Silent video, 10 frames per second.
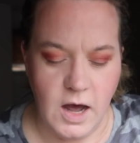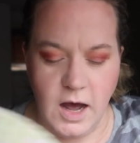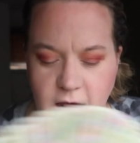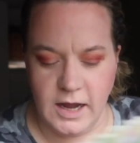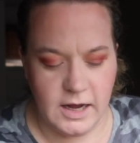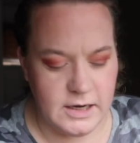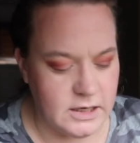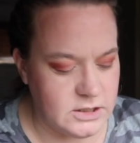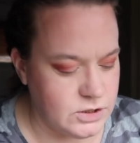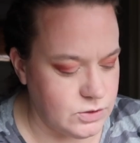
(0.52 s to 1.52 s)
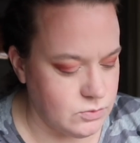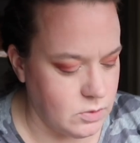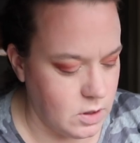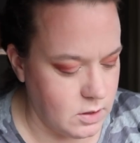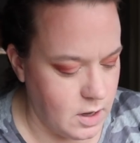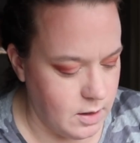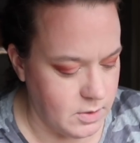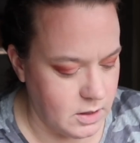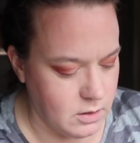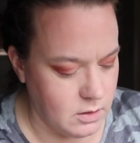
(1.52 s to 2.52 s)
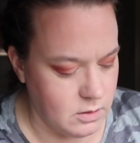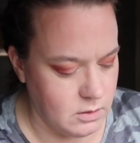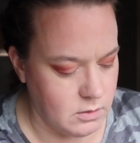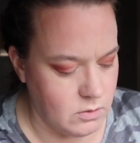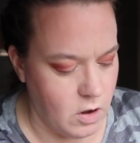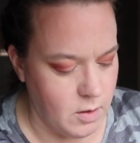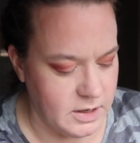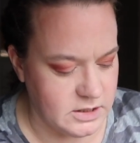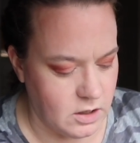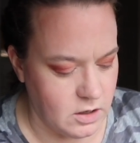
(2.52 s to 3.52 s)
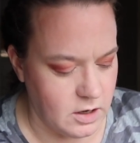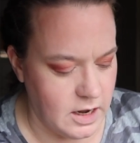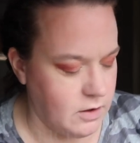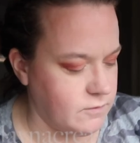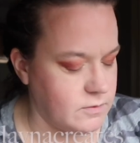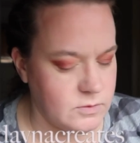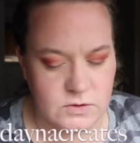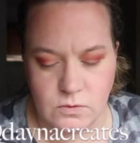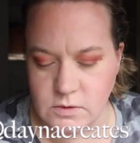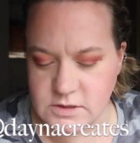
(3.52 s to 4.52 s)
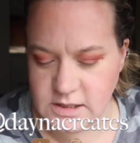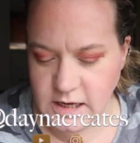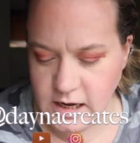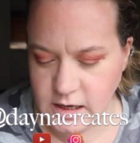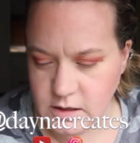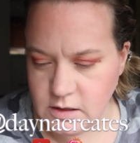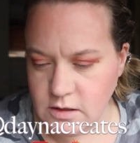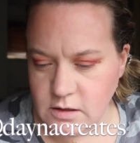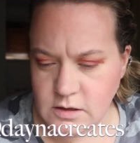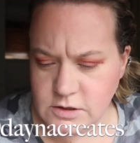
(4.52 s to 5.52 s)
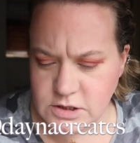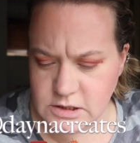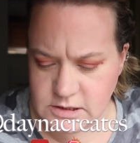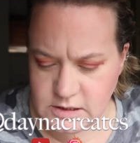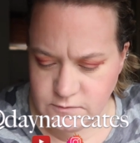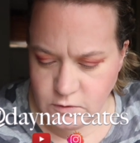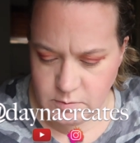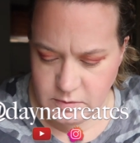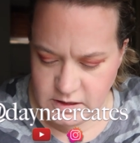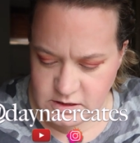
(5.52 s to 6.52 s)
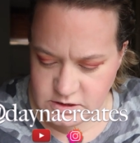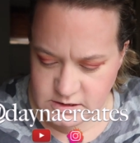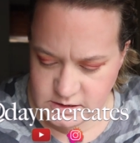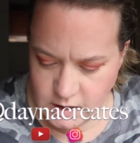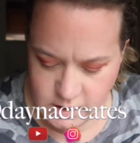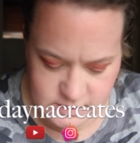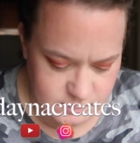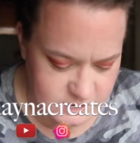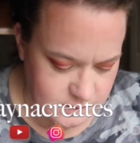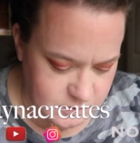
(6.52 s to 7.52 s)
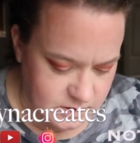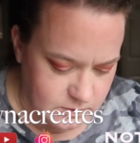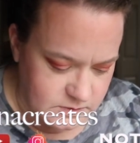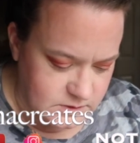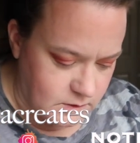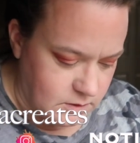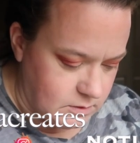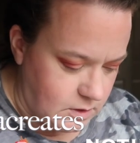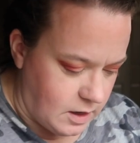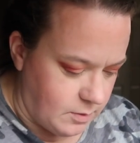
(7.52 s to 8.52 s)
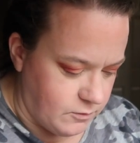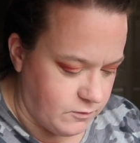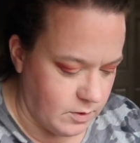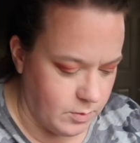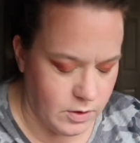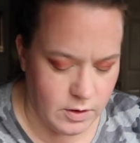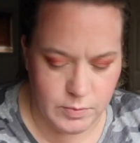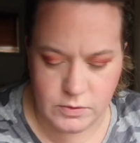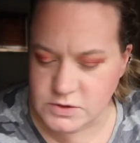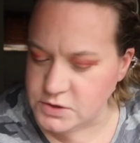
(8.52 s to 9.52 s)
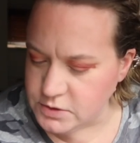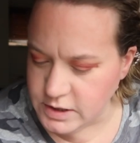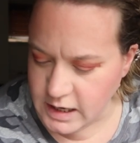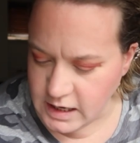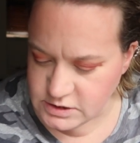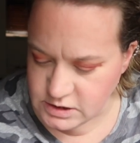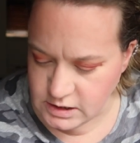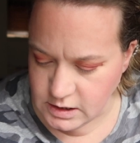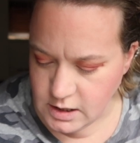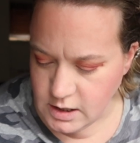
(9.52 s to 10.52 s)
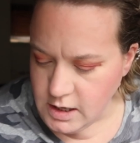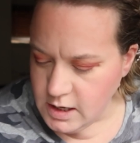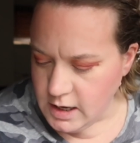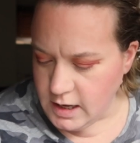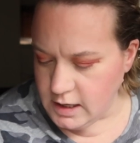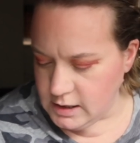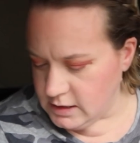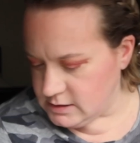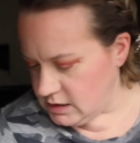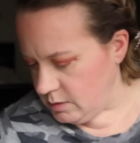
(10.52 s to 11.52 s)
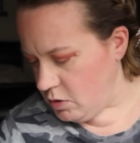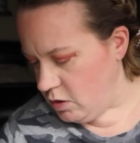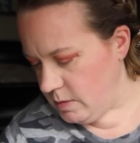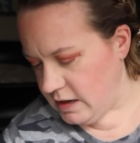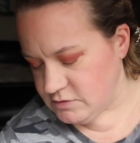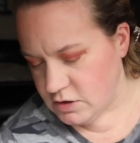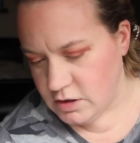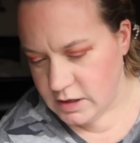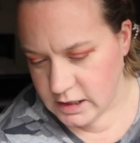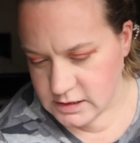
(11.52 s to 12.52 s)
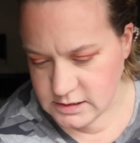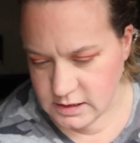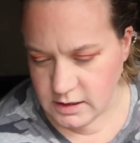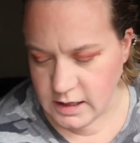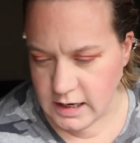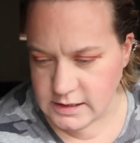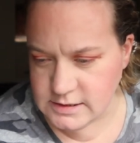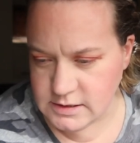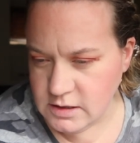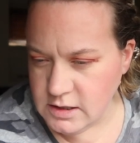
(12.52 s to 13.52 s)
Hi, I need to call my daughter out from school today. She just informed me that she's got some symptoms from her booster reaction and needs to come home after her next class.